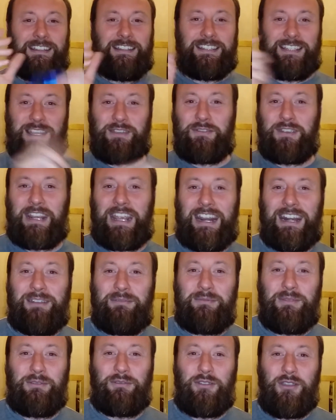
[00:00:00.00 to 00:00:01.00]
See if we can get
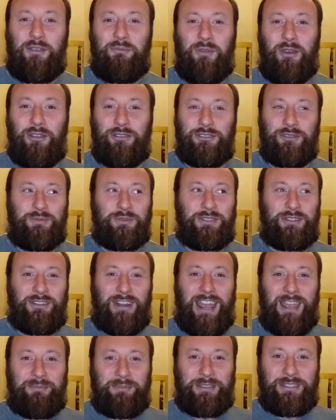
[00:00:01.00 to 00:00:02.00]
him a few more
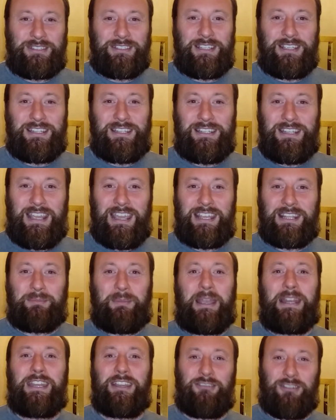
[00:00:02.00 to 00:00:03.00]
subscribers than the
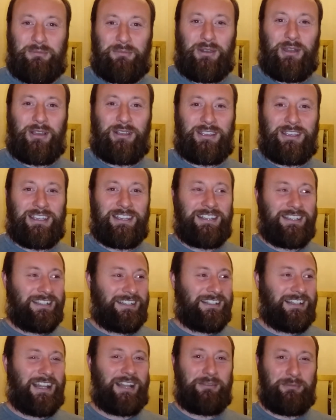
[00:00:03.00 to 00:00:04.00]
Mighty Grimlock.
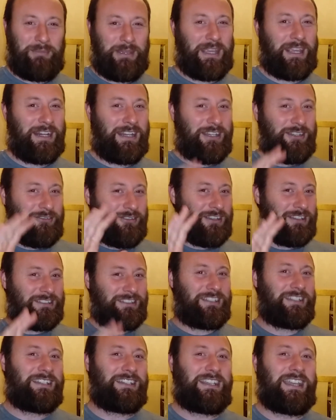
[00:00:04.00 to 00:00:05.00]
That'll make an
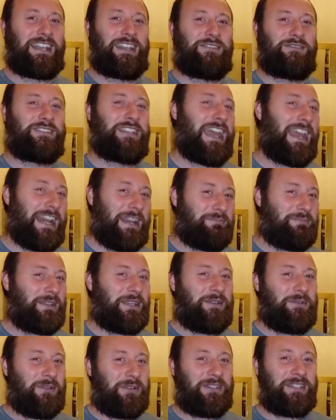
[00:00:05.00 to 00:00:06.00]
interesting kind of
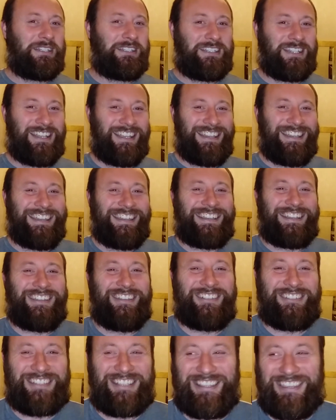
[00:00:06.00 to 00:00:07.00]
dynamic, won't it?
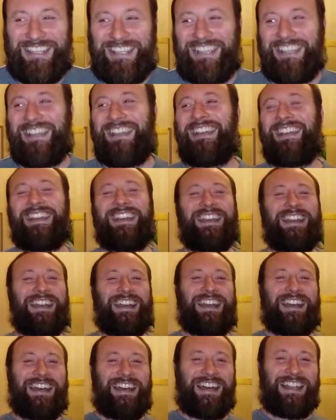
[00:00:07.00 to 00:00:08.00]
Because I think
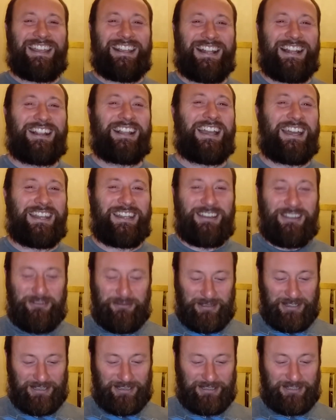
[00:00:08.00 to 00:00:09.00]
that'll go down
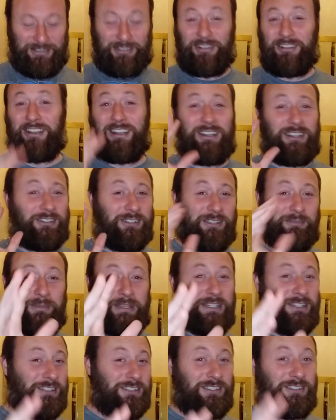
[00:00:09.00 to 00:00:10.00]
well. Not that I
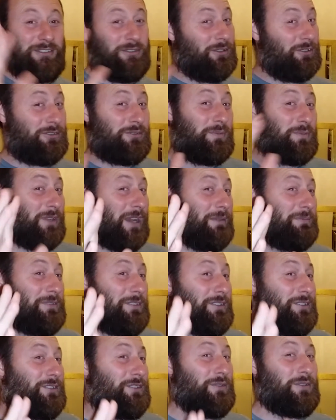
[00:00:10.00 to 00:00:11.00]
mean, go and subscribe to
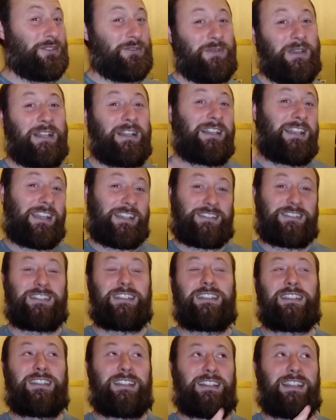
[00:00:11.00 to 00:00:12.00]
Stu as well,
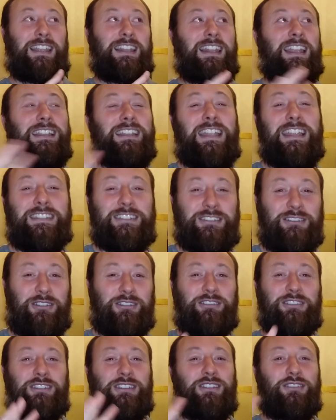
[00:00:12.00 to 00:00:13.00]
actually. Let's
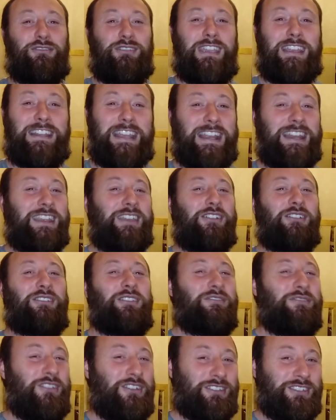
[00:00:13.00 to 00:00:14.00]
not create any
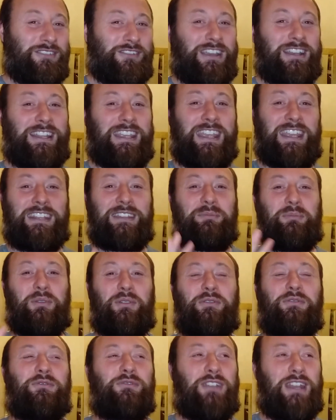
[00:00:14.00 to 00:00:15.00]
controversy right here. They're
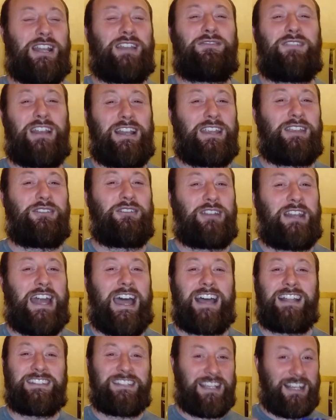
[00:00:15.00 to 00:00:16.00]
both really, really good
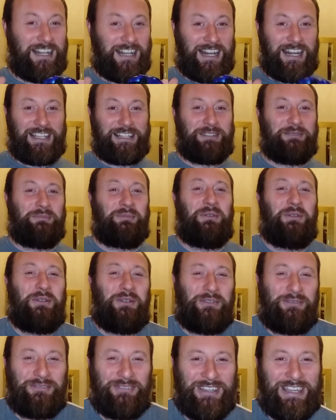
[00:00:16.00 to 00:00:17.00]
lads, and I like them
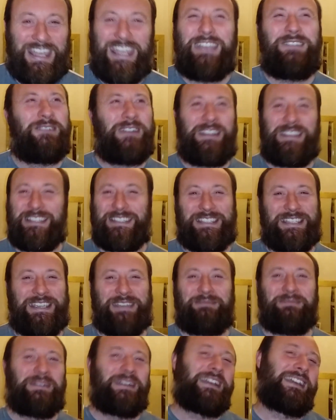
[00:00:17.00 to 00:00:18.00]
both equally the
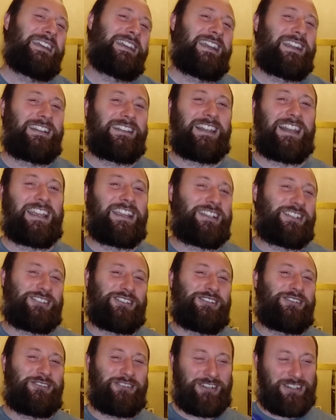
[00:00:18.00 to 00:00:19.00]
same. They're like
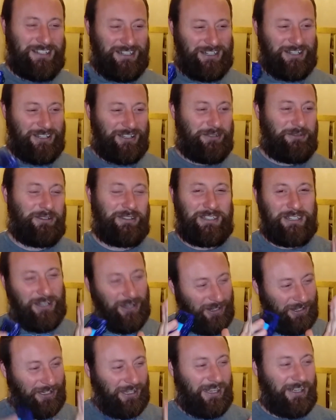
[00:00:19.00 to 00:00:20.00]
children, you know, you
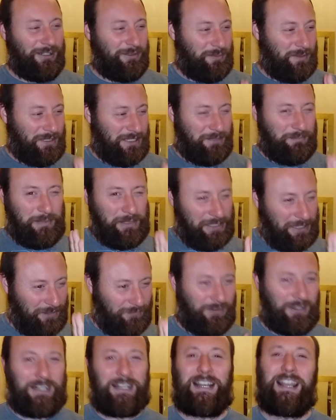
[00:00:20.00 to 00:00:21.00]
can't
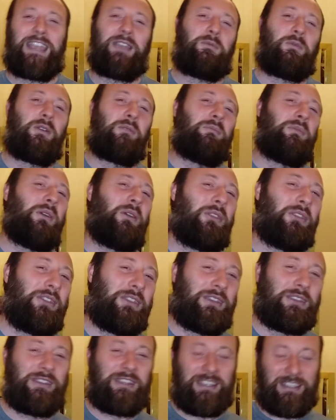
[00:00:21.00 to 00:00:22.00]
specifically like one more than
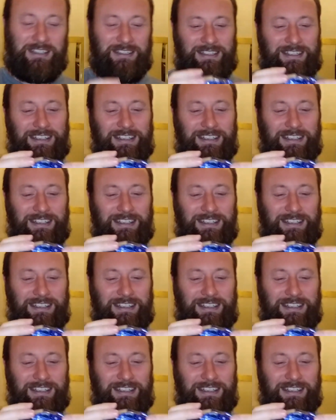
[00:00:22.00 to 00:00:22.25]
the other.